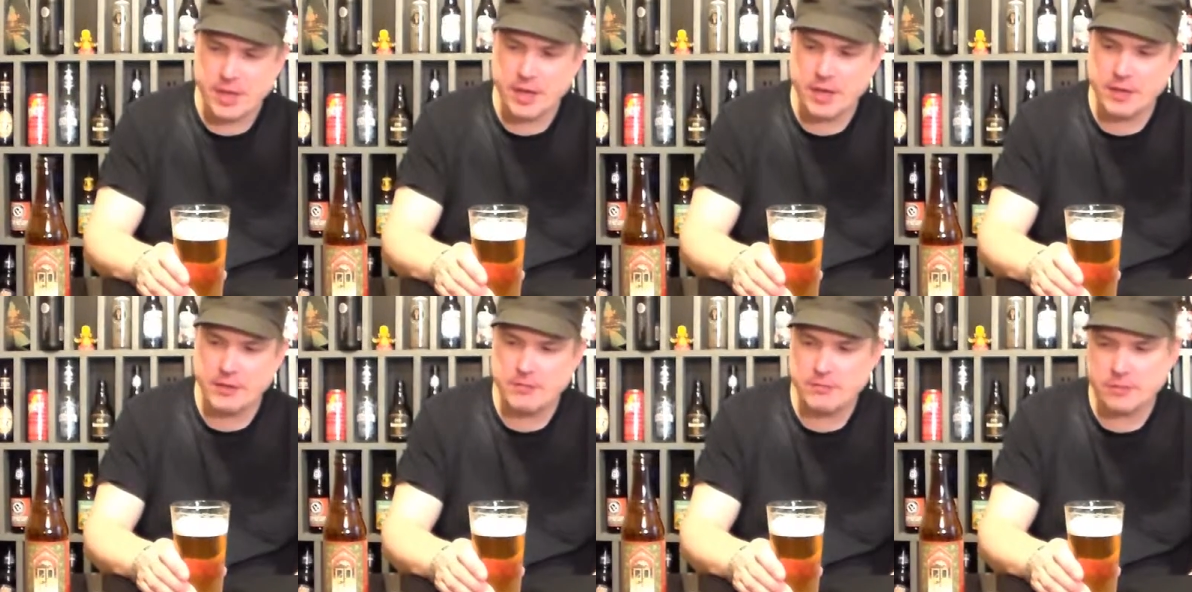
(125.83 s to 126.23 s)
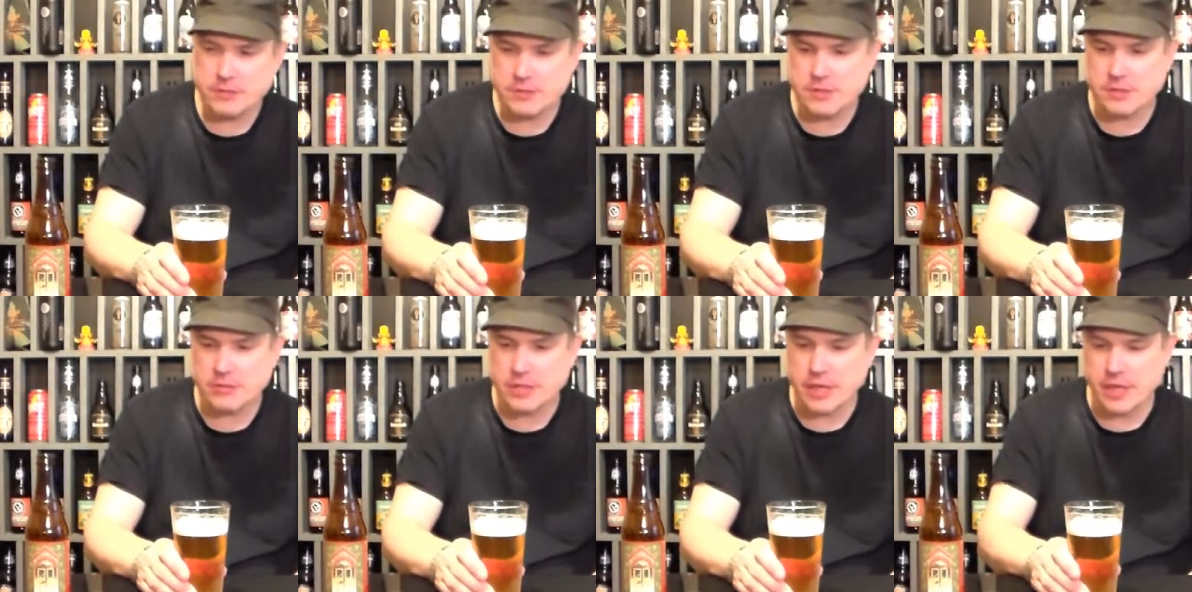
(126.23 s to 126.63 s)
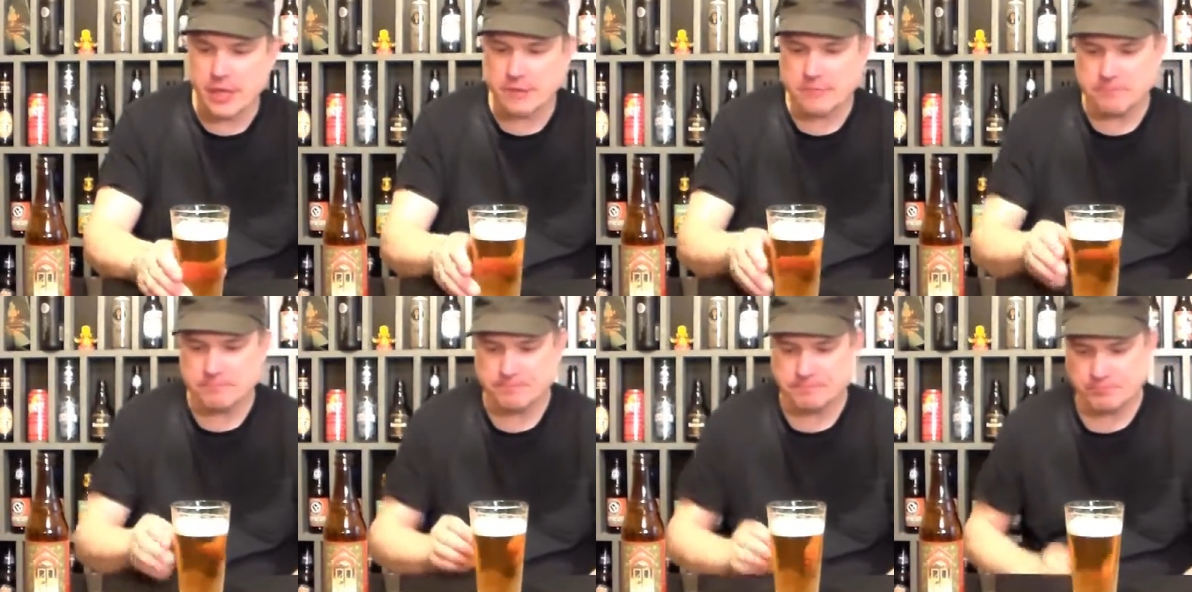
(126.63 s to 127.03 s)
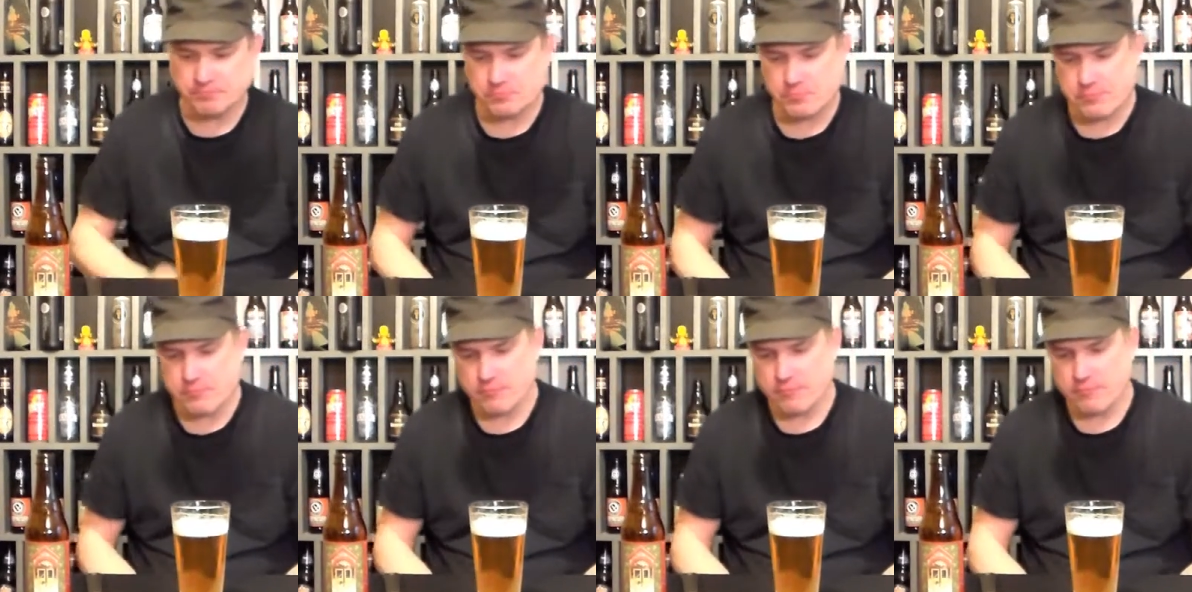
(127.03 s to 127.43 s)
Yeah, it's okay.
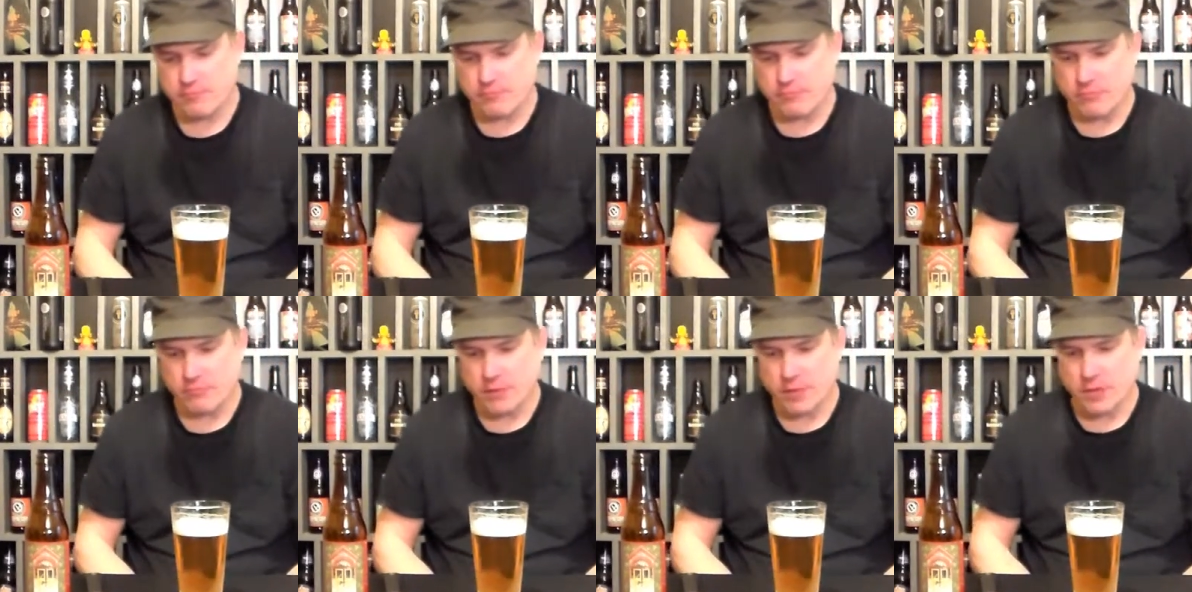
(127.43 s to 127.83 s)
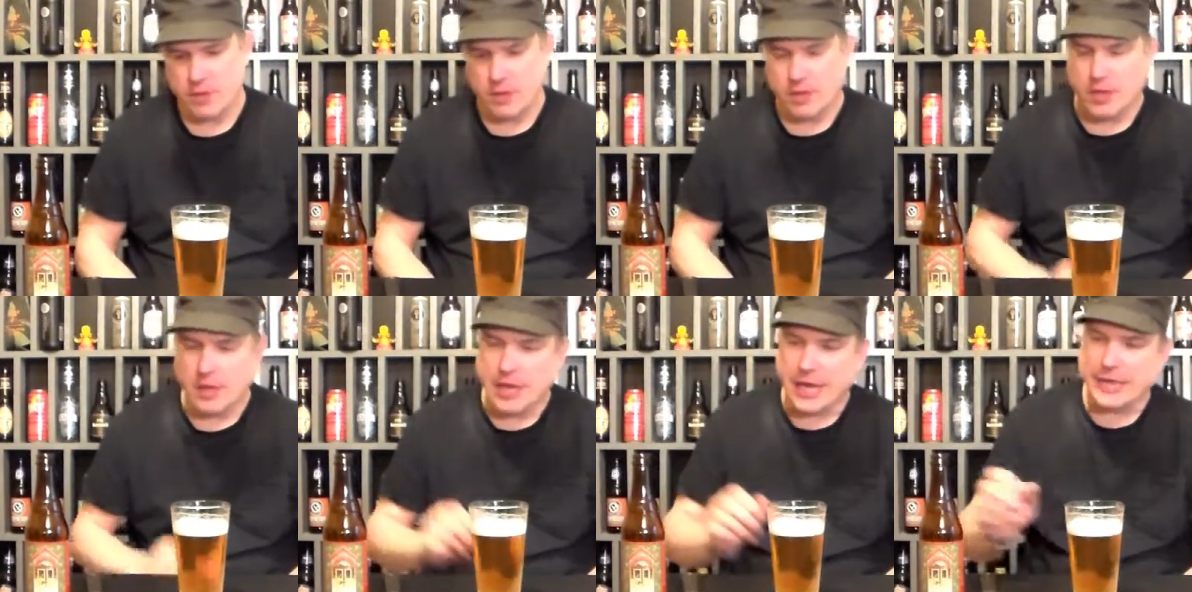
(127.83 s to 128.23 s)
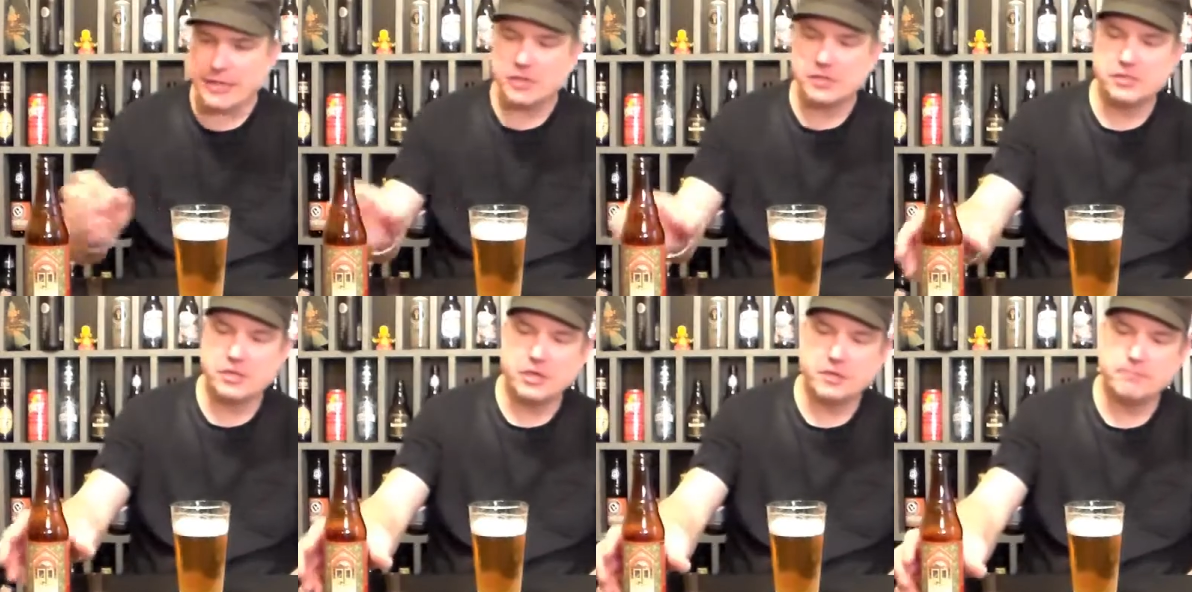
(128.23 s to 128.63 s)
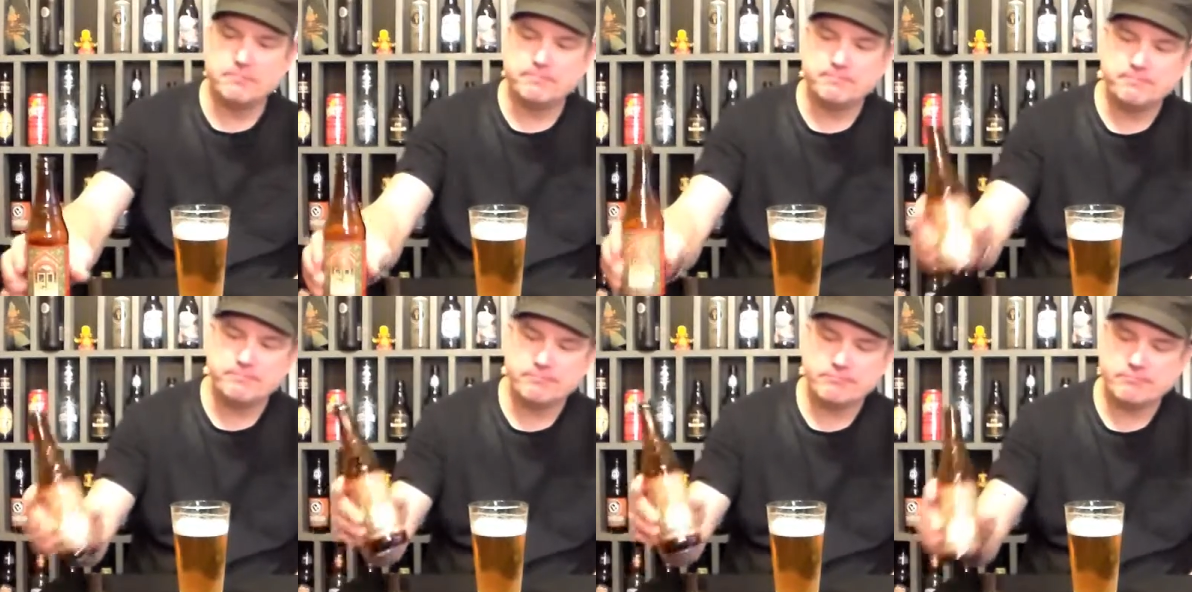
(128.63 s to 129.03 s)
I can
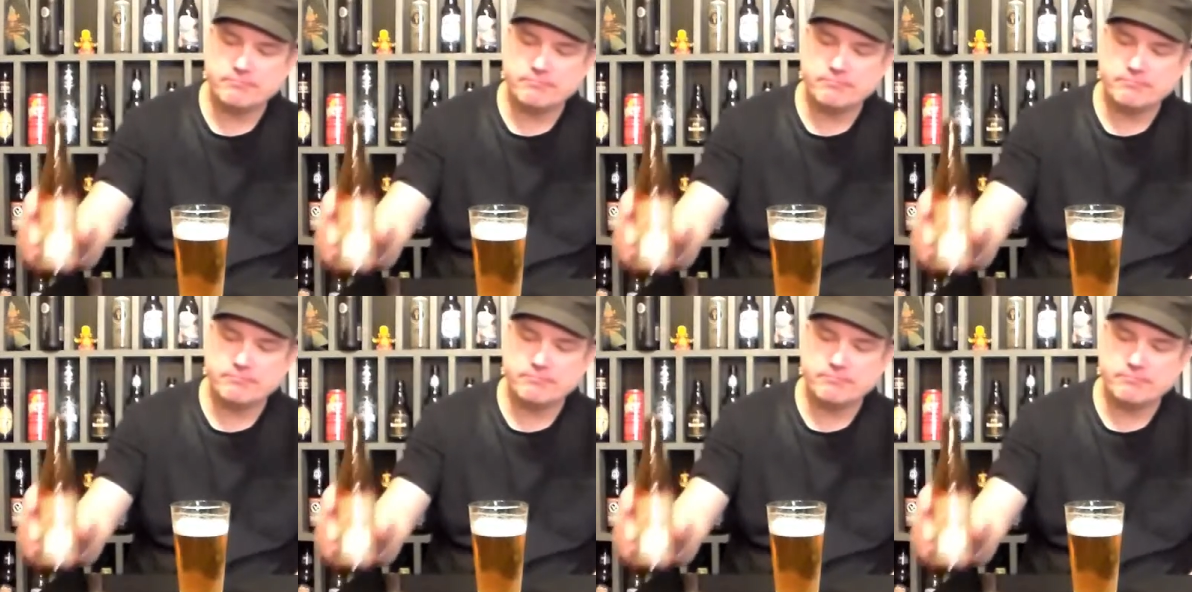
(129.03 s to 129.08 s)
see.